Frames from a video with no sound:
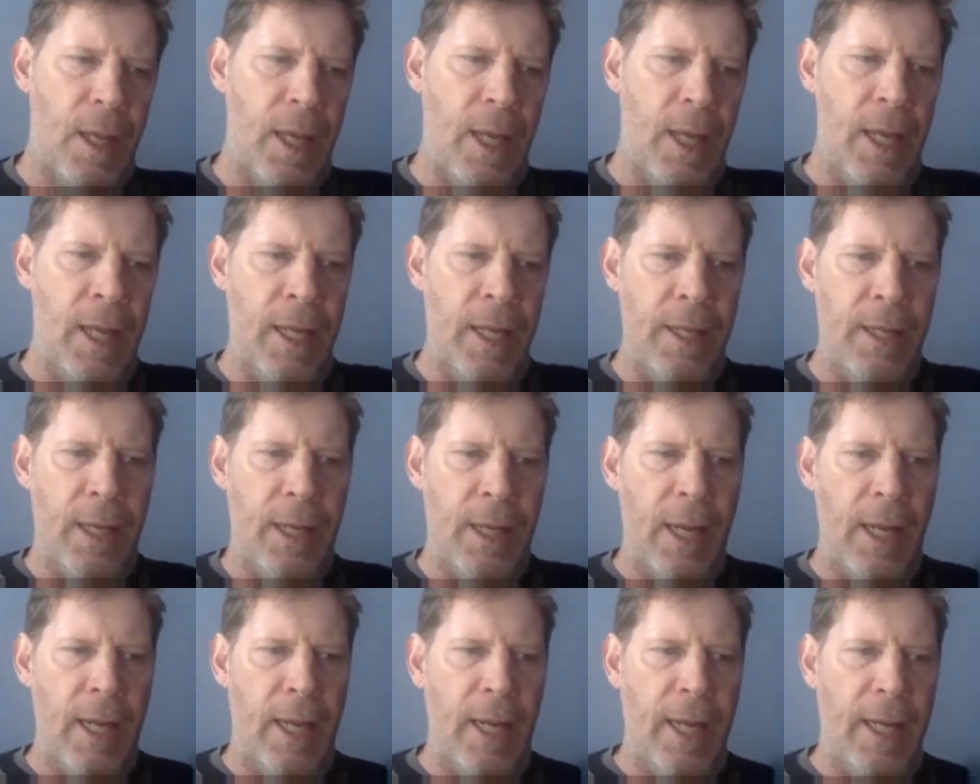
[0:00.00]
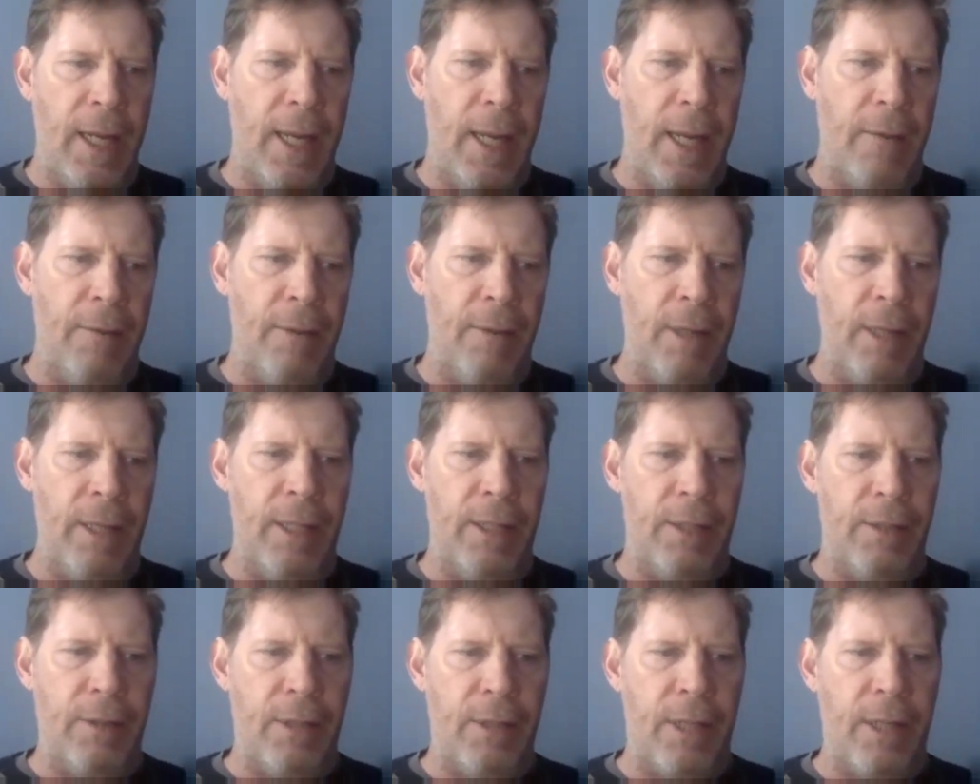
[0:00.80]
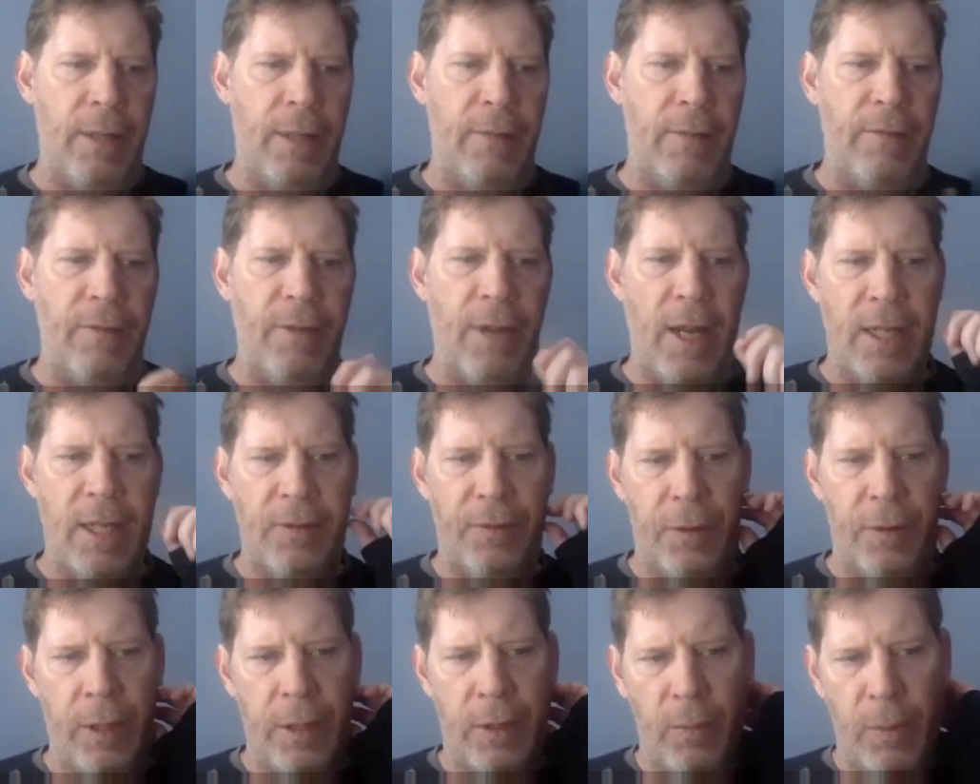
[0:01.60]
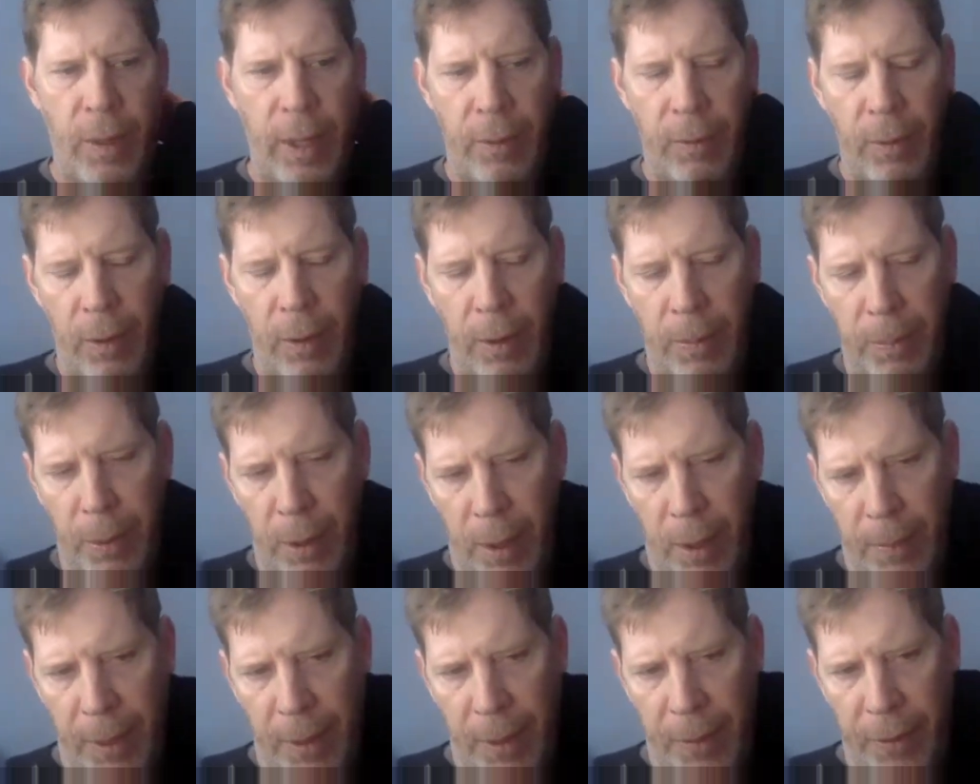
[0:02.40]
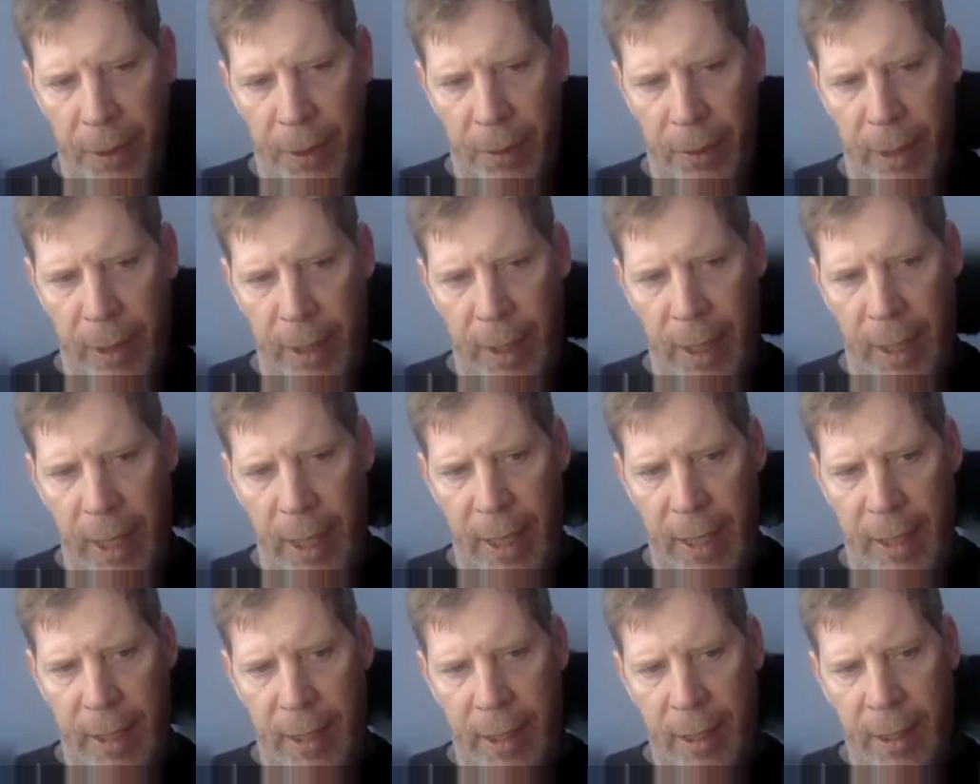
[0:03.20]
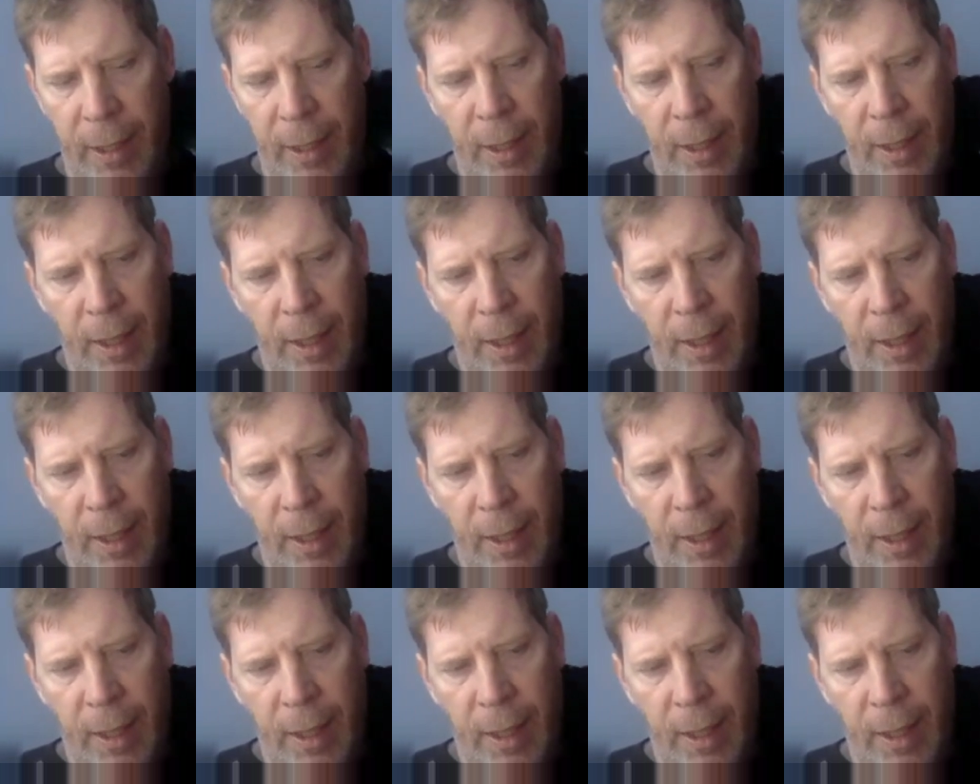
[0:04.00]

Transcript: And I, I got really interested in phosphorus when I wrote a book about the Great Lakes.